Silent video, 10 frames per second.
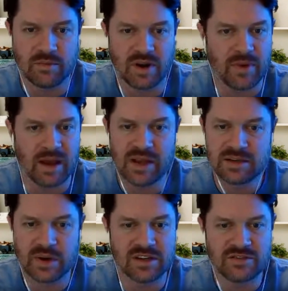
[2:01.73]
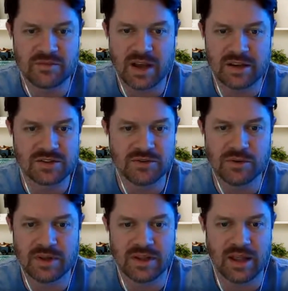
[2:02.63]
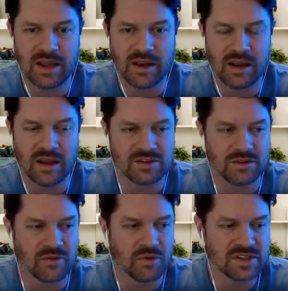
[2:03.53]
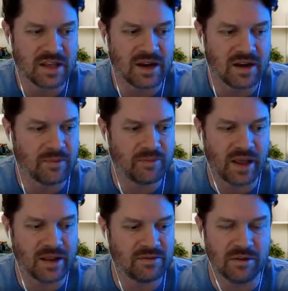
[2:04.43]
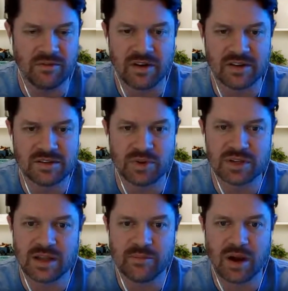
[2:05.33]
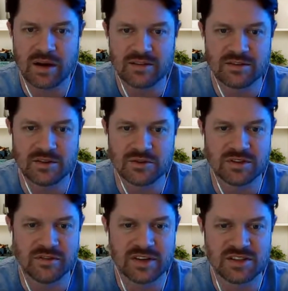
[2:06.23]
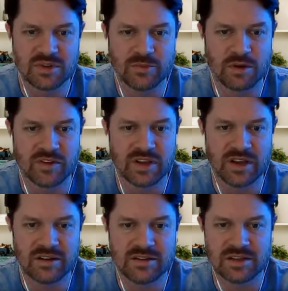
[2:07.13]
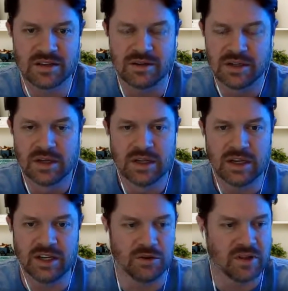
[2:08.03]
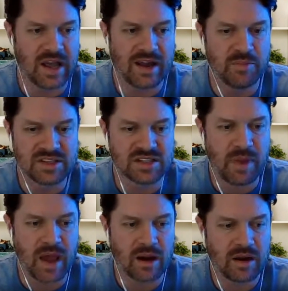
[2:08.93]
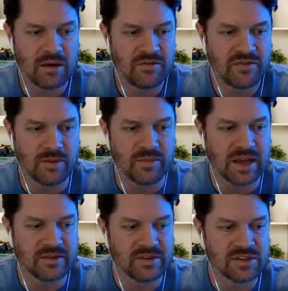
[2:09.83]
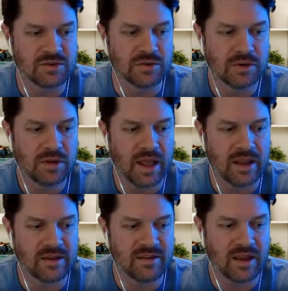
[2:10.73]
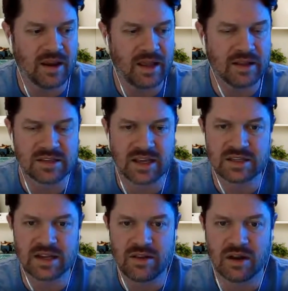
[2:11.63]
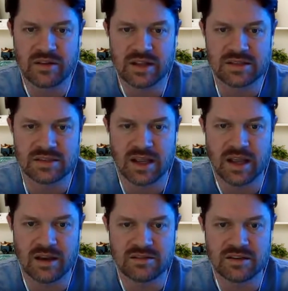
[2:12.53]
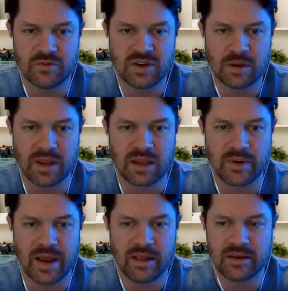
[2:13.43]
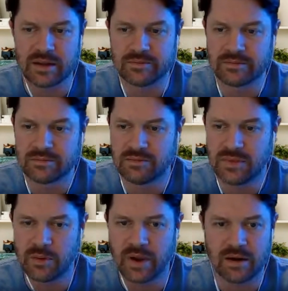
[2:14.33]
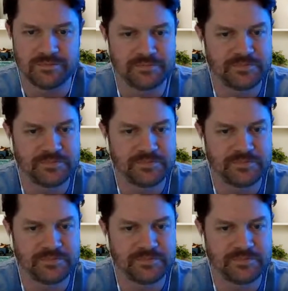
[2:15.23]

one of my best buddies from high school. And then so of course I ended up at various birthday parties and social events with him over the years. And he knew that I had a business background from the Ivy School and said, hey, let's get together on this and see if we can make it a reality. And here we are.